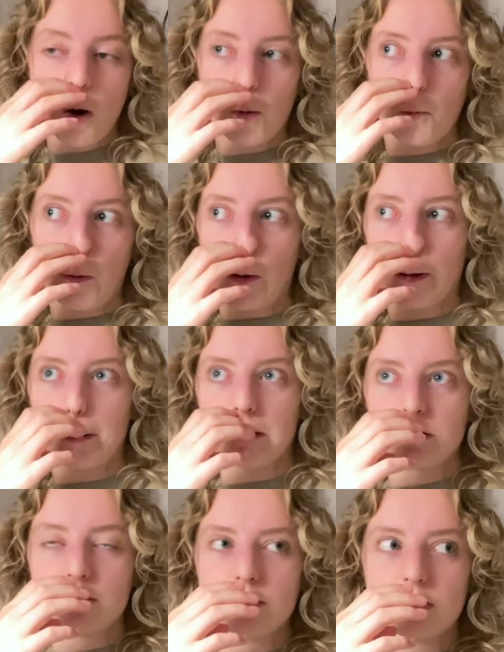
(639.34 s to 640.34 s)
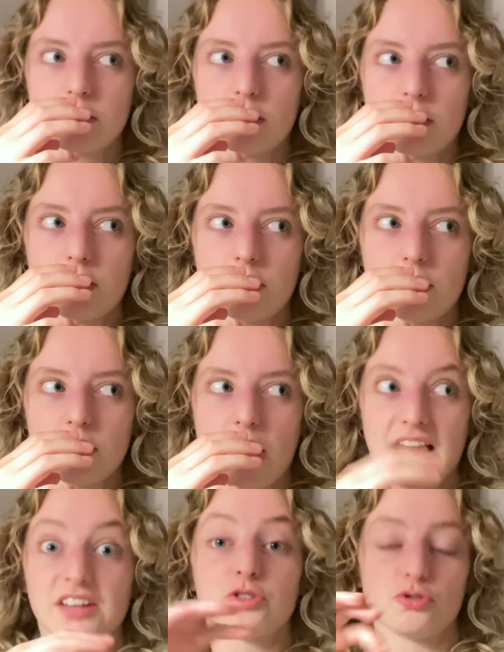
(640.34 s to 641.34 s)
was
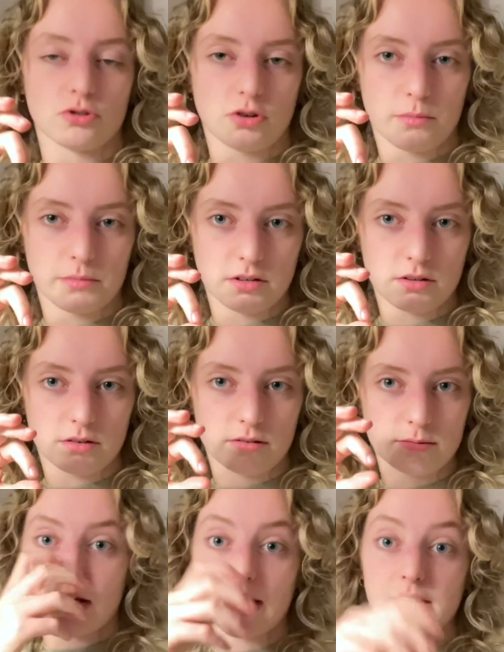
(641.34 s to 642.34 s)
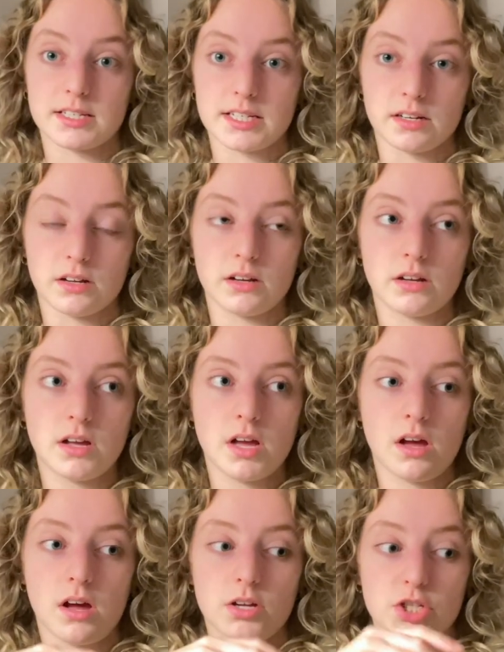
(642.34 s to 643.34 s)
astronomical. Had dinner.
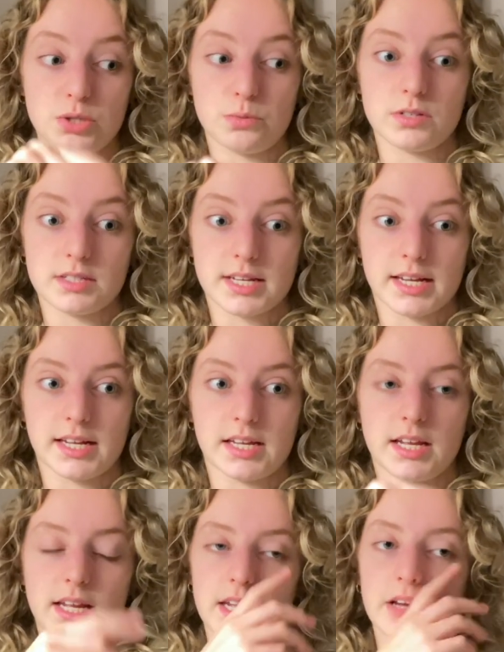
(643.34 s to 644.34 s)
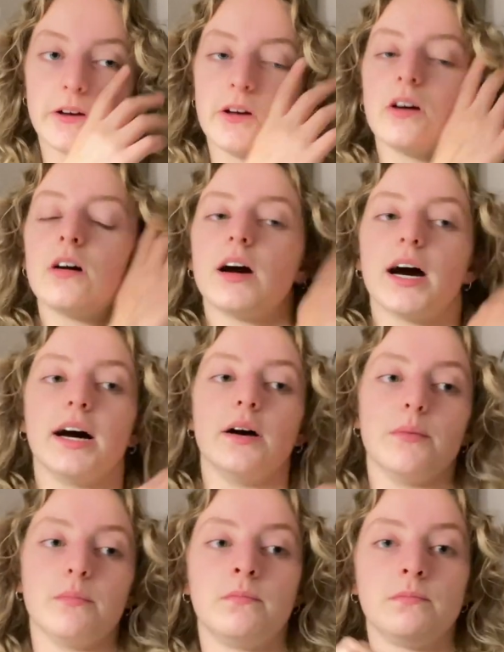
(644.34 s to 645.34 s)
She was sat in here.
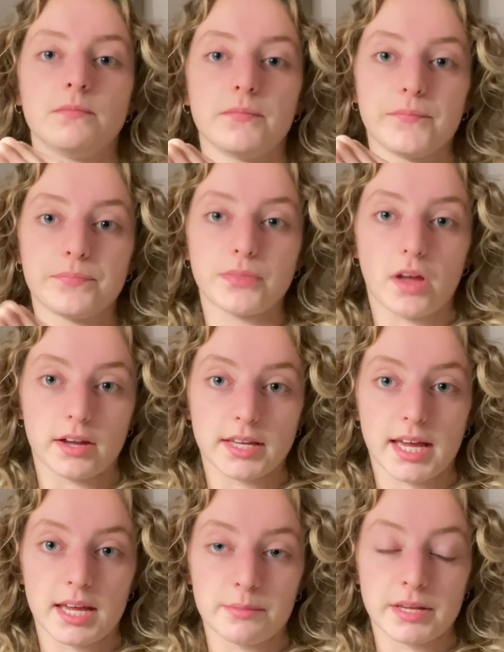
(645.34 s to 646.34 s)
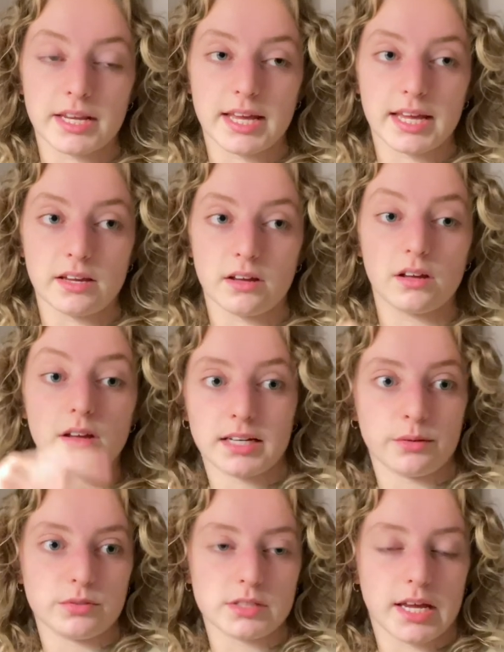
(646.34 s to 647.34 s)
I came in here. And I
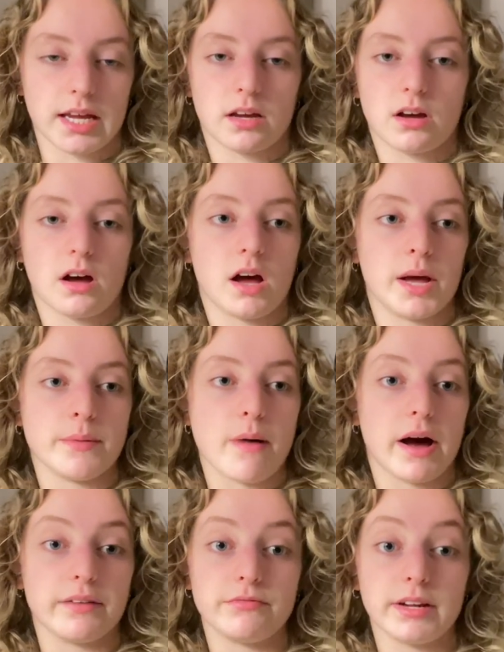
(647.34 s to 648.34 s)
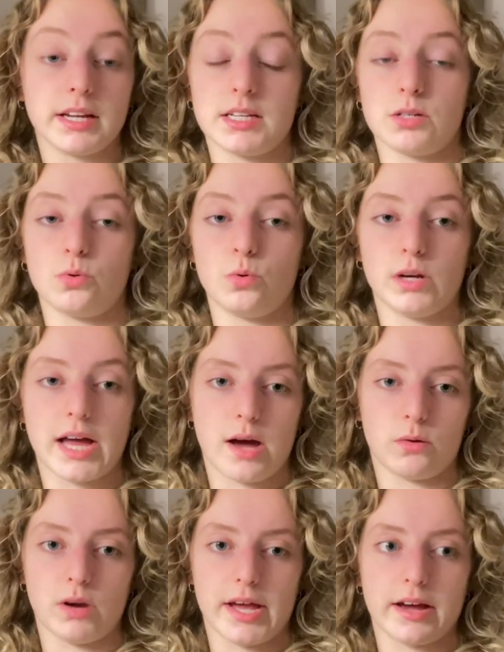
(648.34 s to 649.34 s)
was like, I figured it all
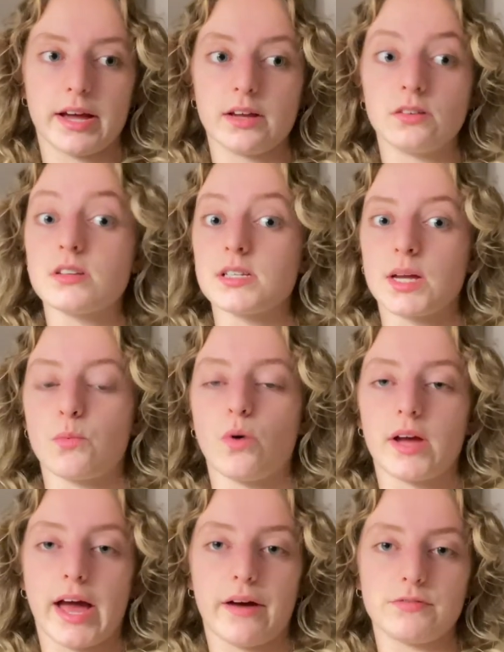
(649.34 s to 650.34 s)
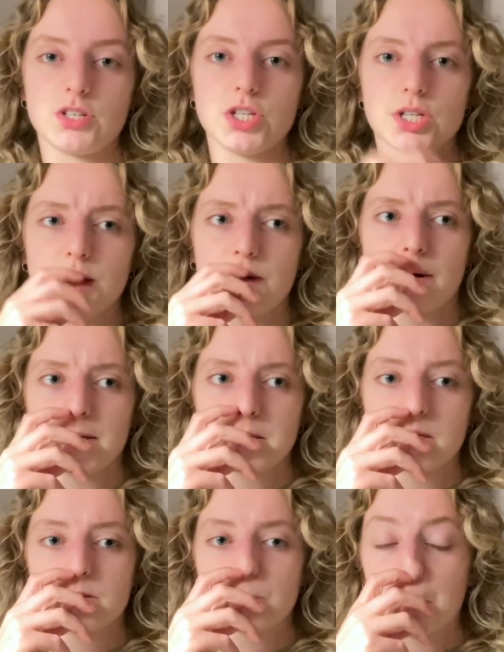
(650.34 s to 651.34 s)
out. Like, I understand what I have to do. I
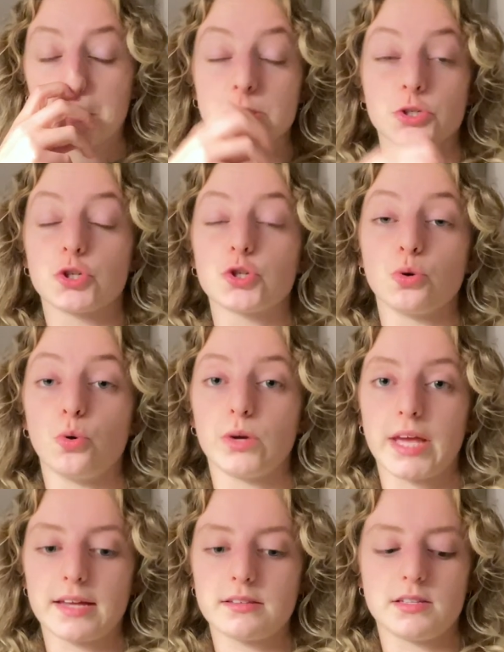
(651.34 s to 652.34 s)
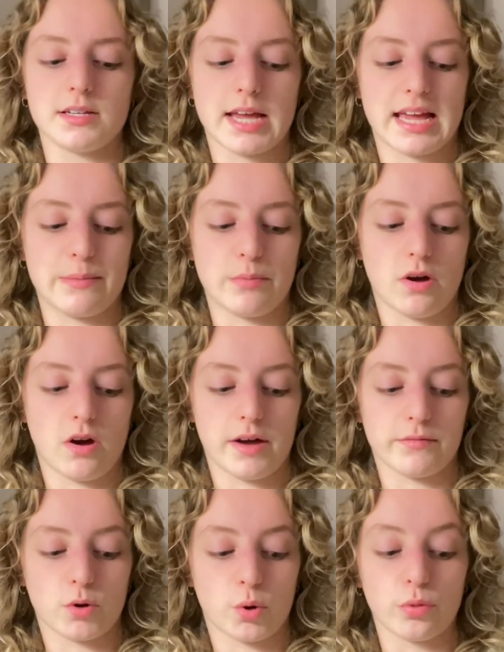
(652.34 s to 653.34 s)
just wasn't sure yesterday, but
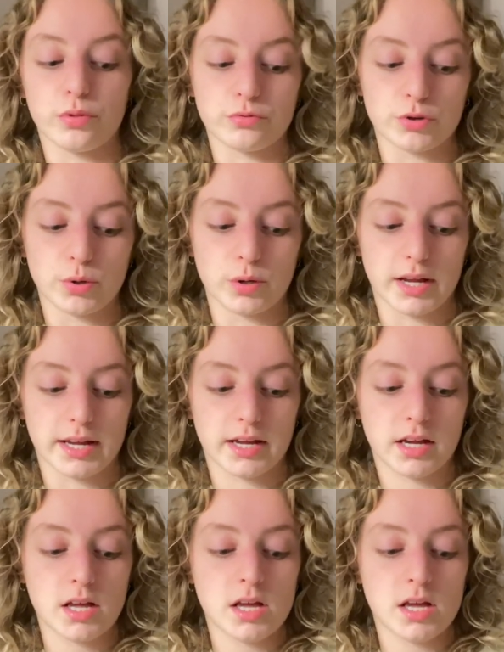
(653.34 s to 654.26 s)
I've gone through, like,